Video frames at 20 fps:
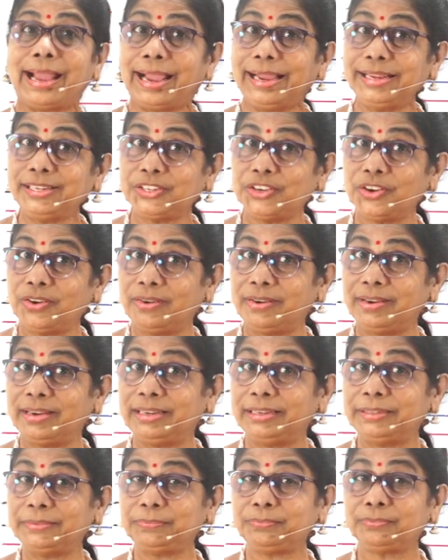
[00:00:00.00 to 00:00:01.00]
Hi,
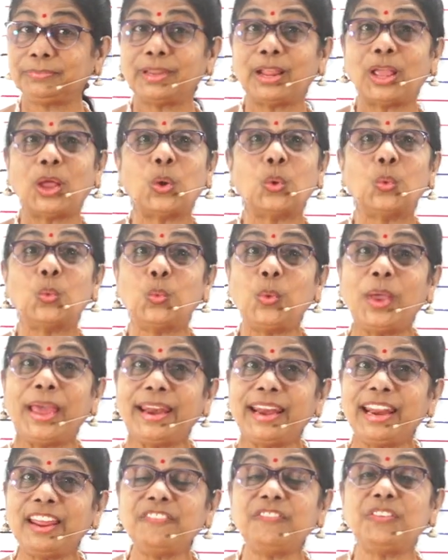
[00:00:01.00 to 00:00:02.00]
children.
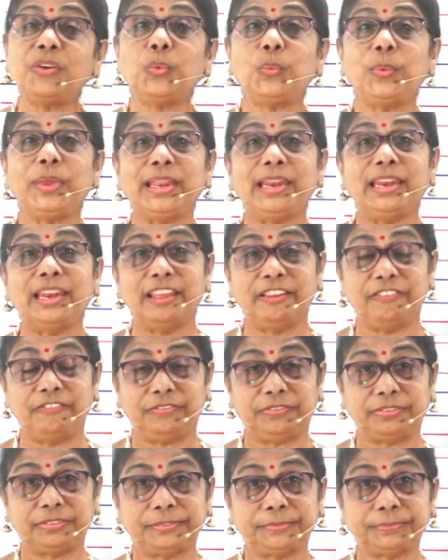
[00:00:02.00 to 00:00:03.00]
Wherever we live,
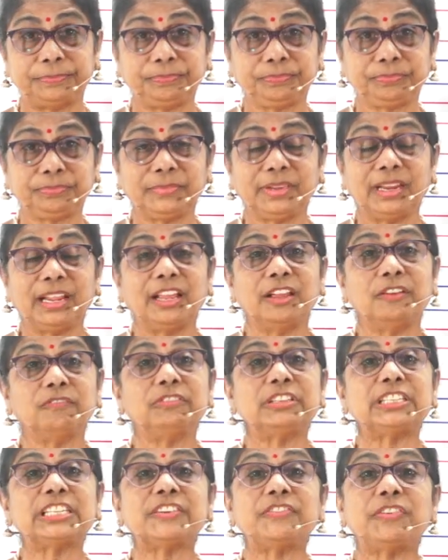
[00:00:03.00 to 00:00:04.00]

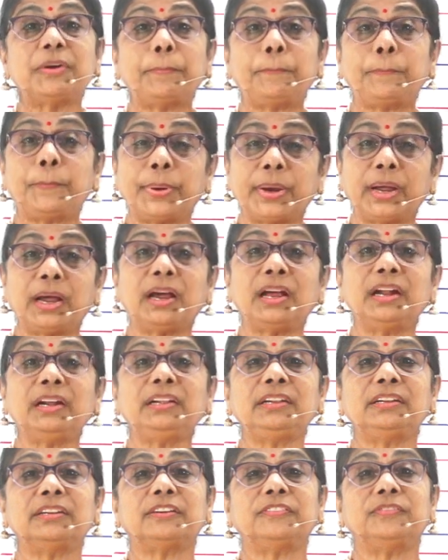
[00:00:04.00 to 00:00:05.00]
whichever
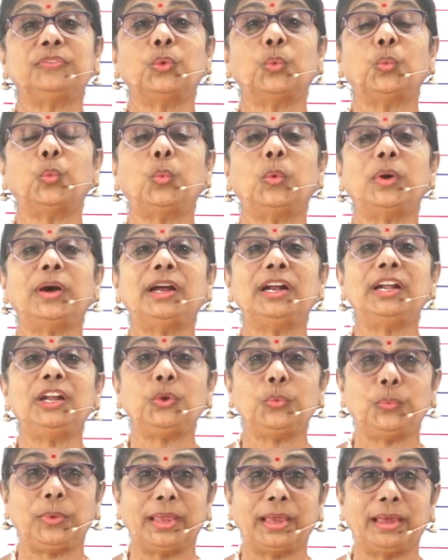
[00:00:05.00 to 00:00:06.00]
part of the
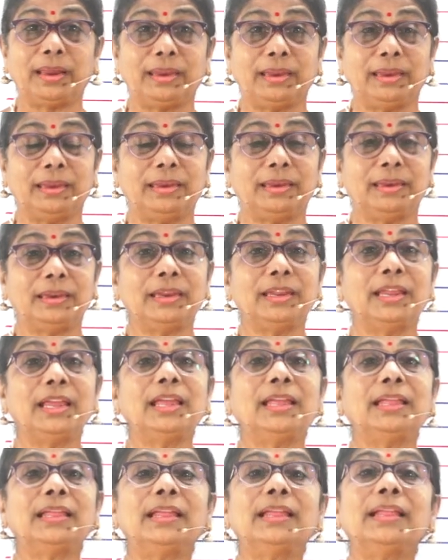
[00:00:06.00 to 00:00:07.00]
world we are in,
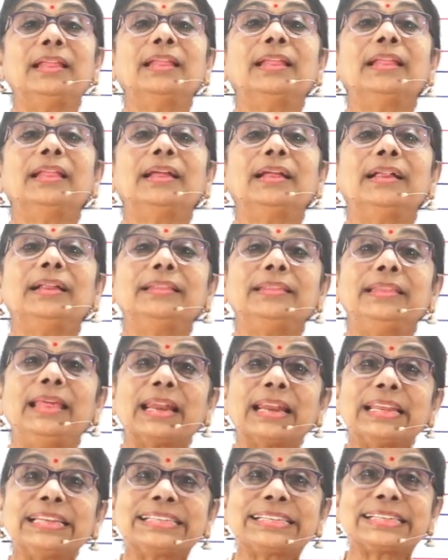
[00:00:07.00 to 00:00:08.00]

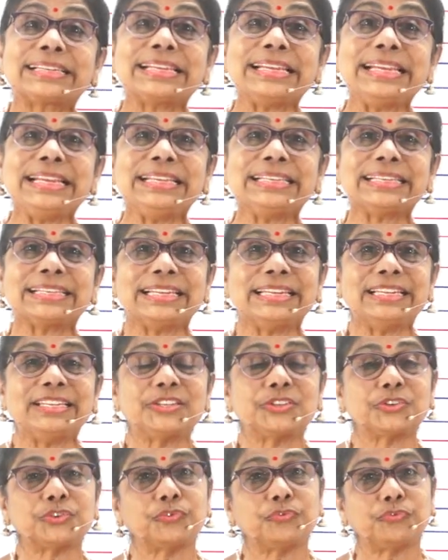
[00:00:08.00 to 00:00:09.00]
there are
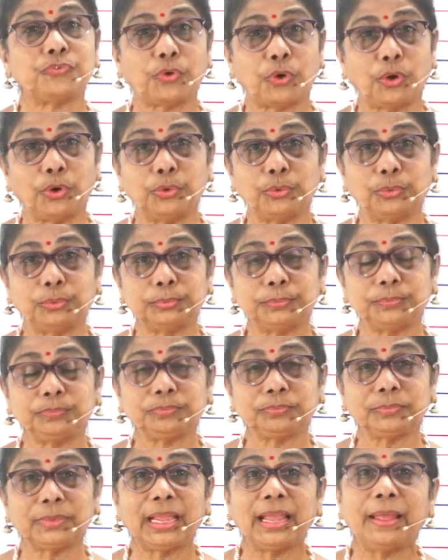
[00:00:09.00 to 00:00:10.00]
seasons to follow.
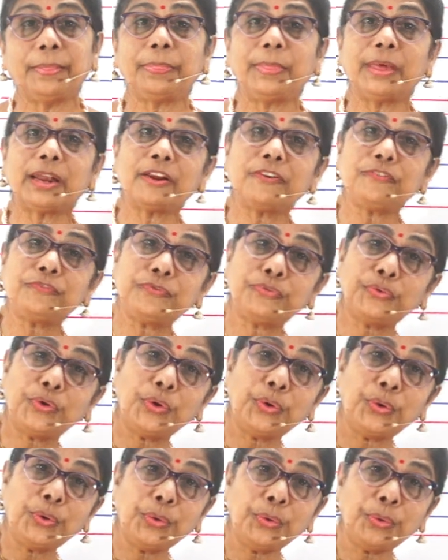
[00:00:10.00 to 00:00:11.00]
There are
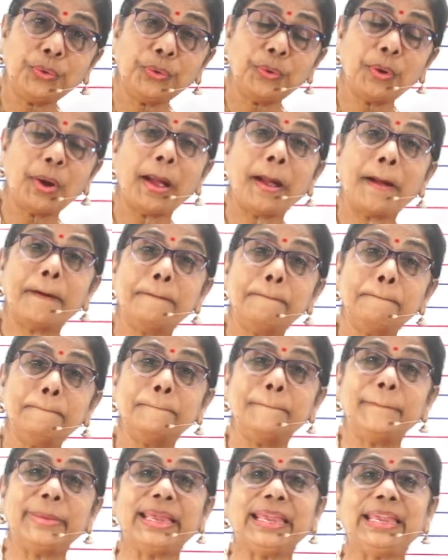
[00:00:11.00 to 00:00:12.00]
four
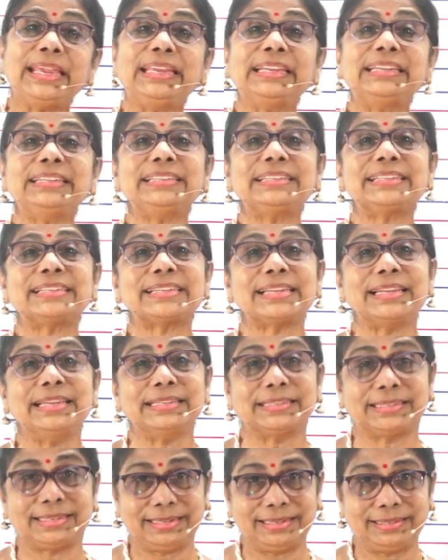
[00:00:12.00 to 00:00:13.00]
main
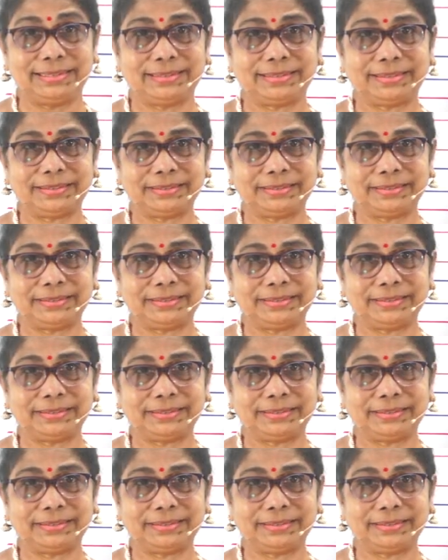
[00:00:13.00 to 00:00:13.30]
seasons.